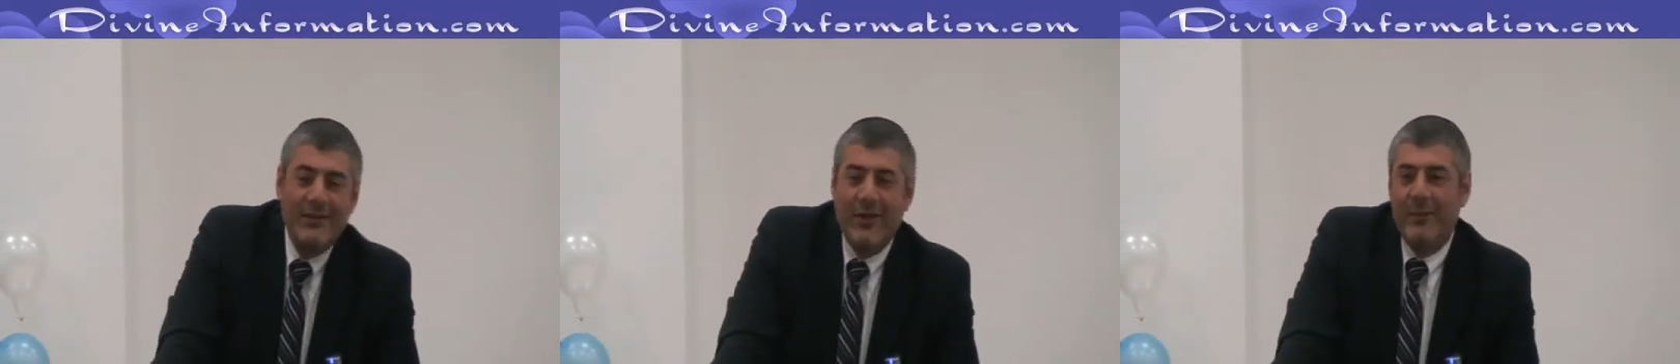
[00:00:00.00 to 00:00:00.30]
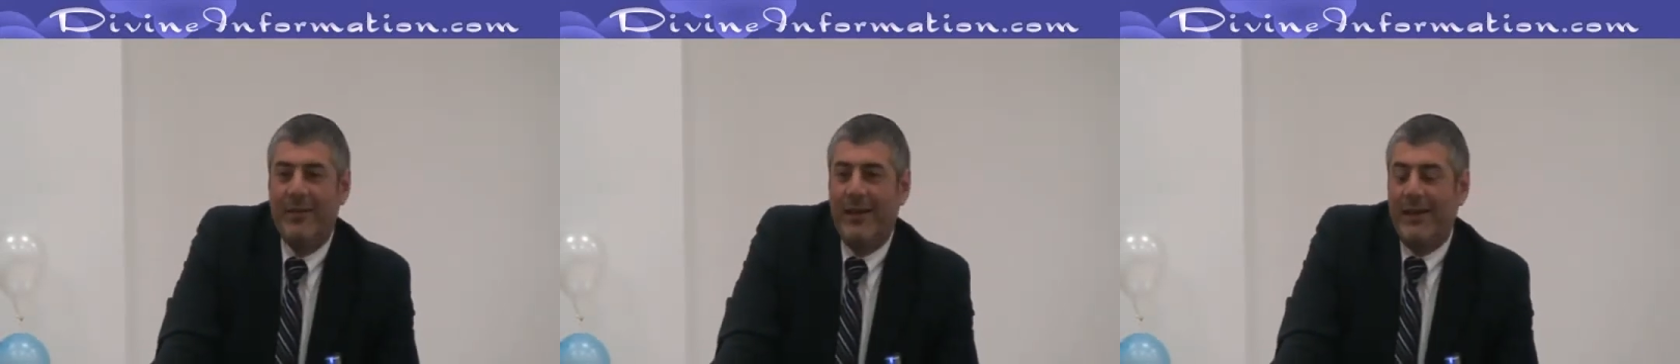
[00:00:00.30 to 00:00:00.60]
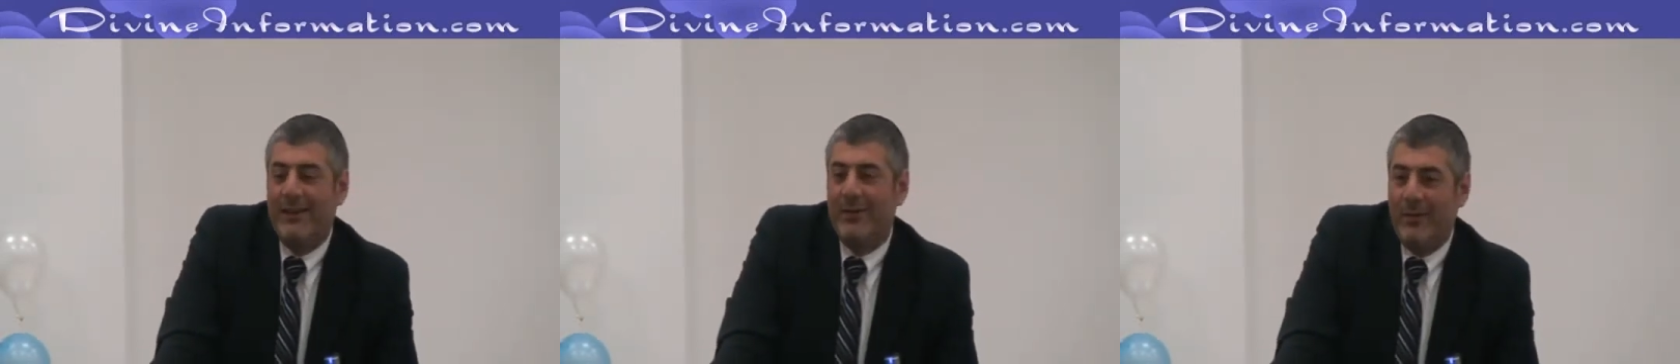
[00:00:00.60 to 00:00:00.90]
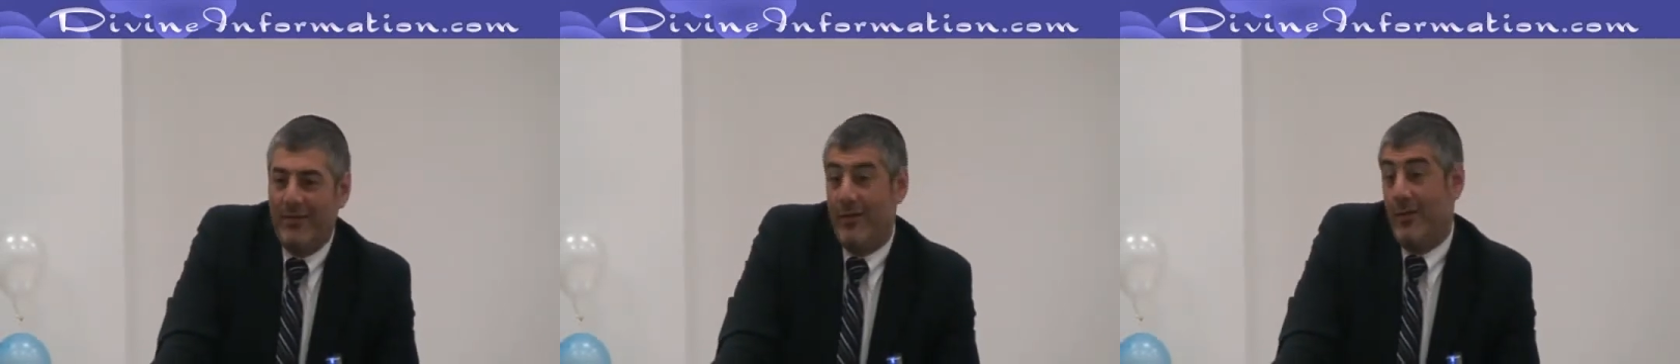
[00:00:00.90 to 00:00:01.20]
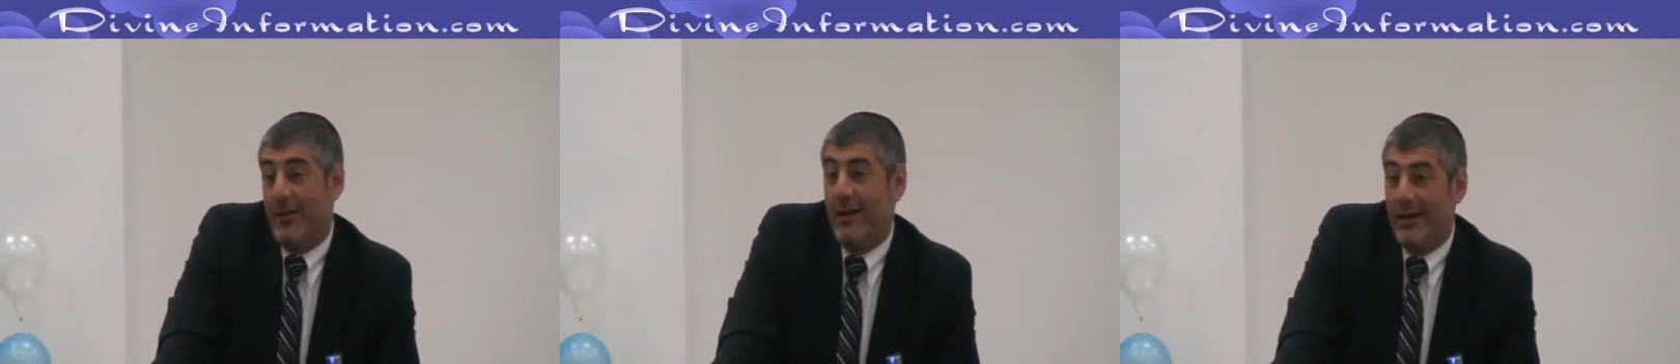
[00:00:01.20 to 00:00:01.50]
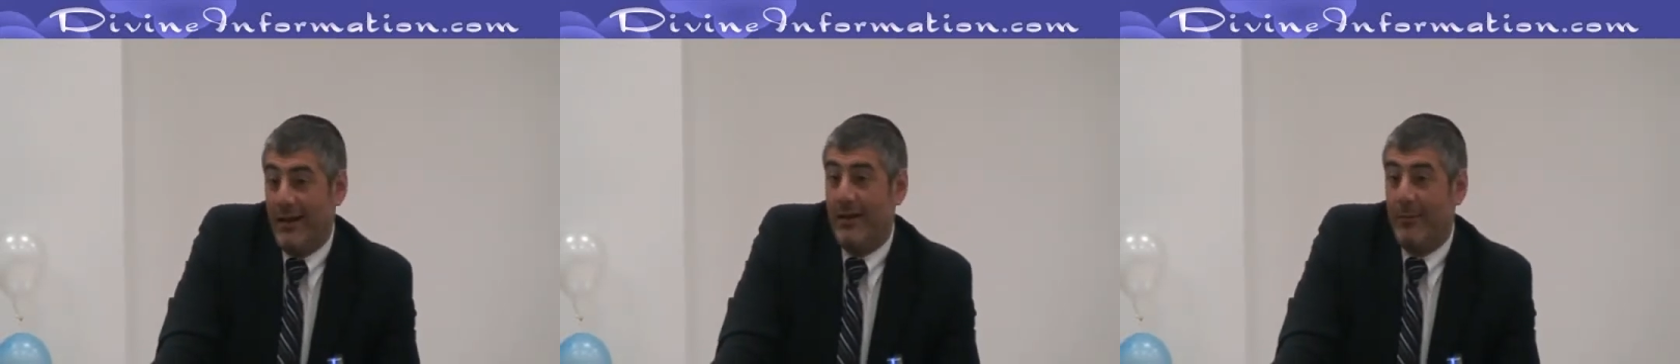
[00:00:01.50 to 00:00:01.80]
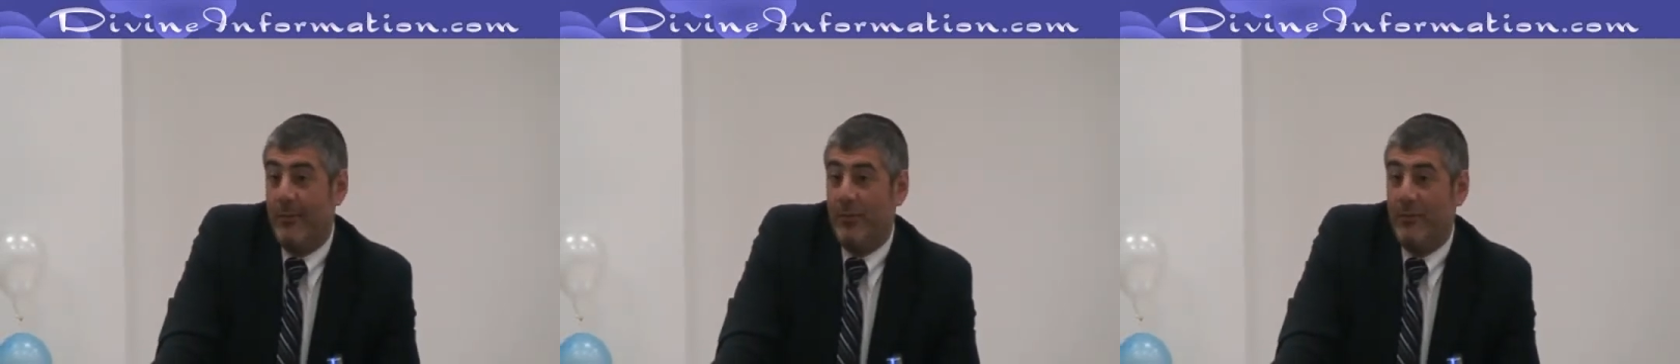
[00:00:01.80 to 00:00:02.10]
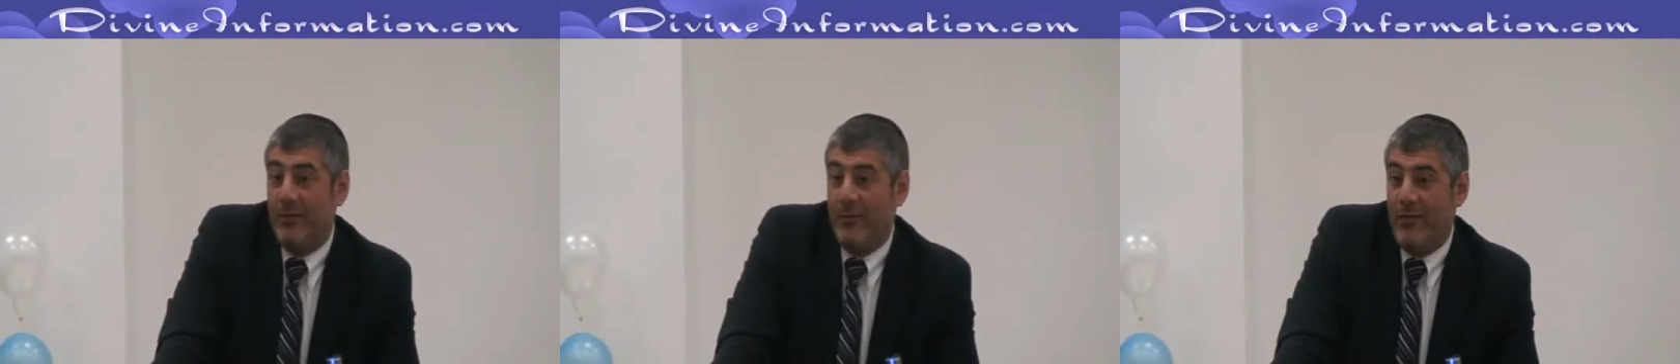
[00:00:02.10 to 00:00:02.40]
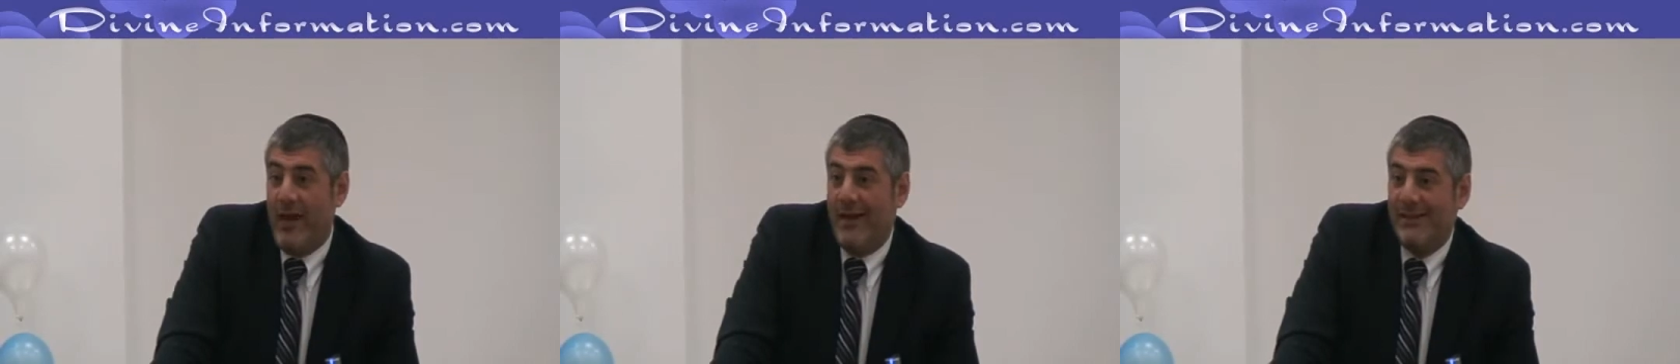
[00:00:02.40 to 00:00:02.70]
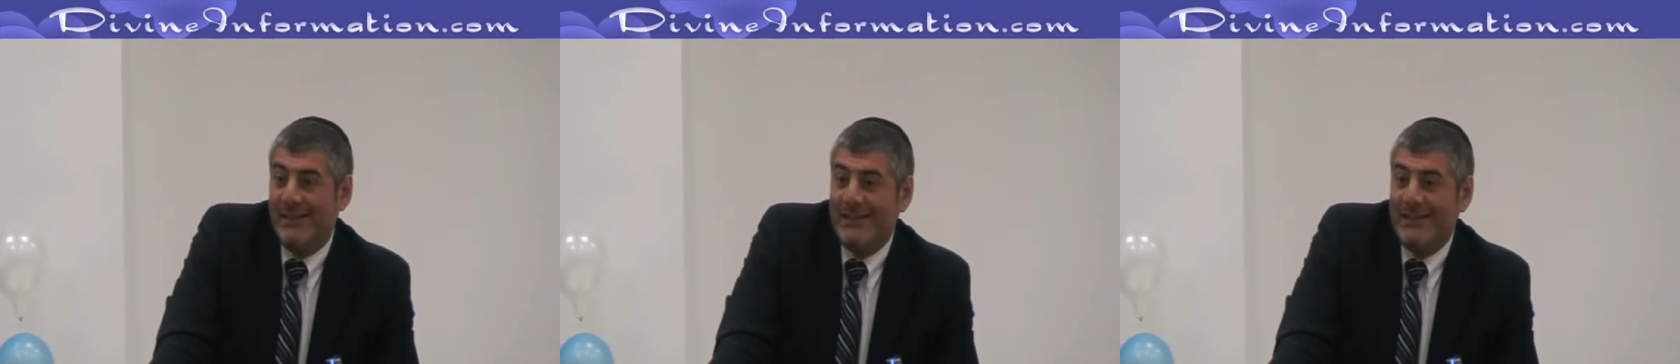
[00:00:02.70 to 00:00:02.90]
So I'm thinking to myself, okay, I gotta put mezuzah.